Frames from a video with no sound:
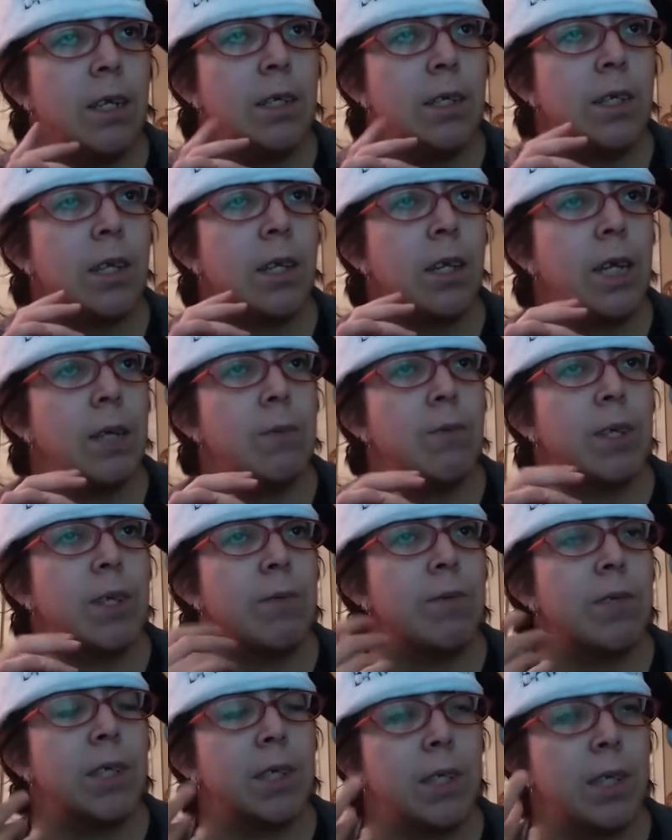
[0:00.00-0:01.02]
his claims
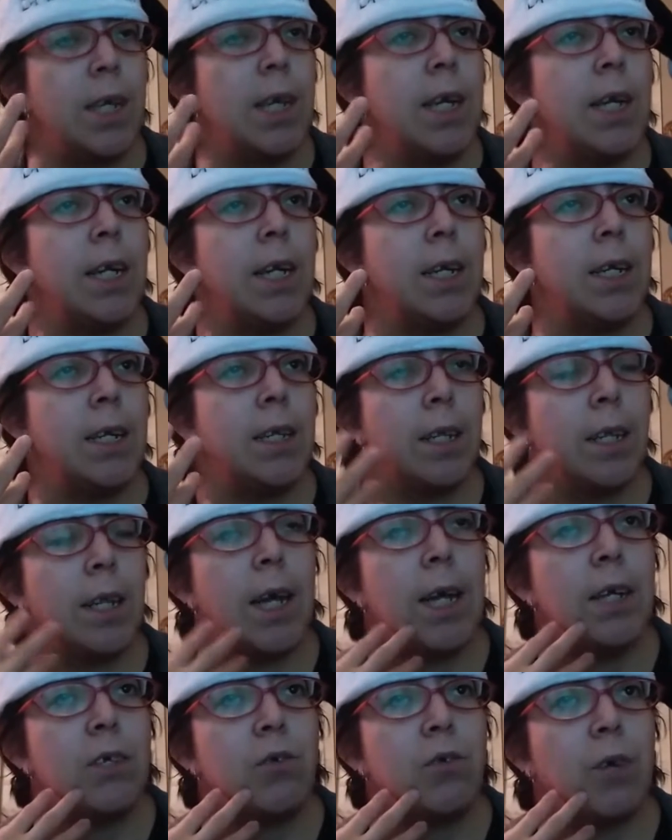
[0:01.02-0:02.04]
of slaying the
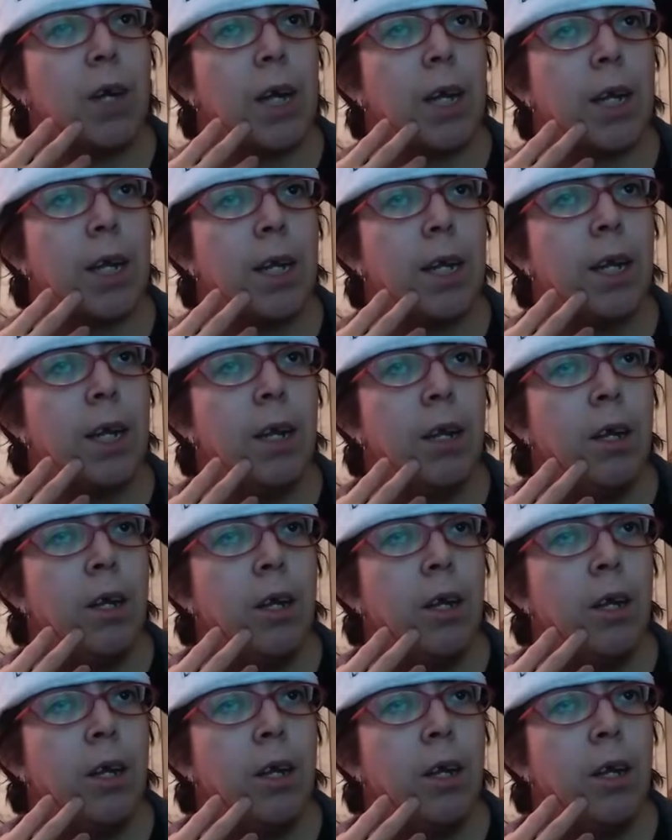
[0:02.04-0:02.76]
last dragon